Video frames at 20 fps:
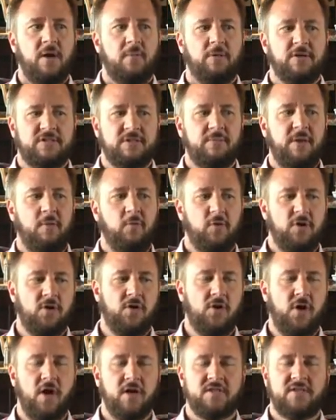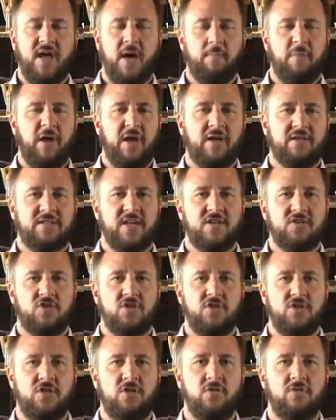But sometimes when your dog's not paying
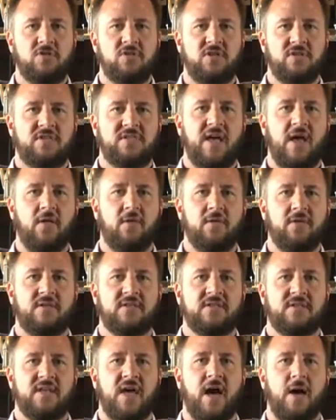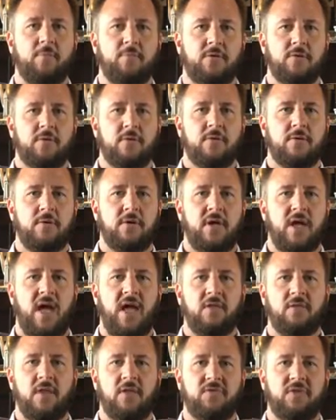attention to you, just silently stop
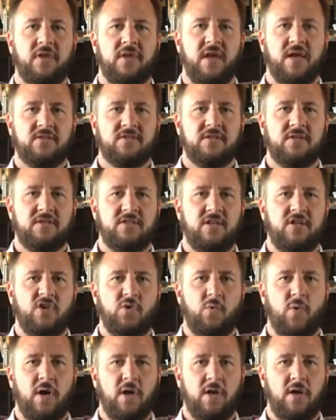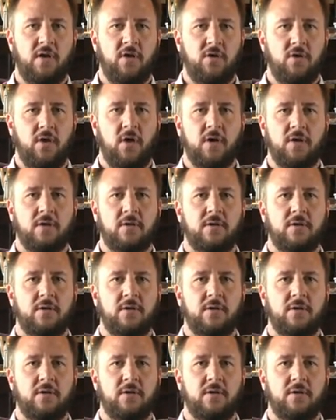and let the guest continue walking your dog.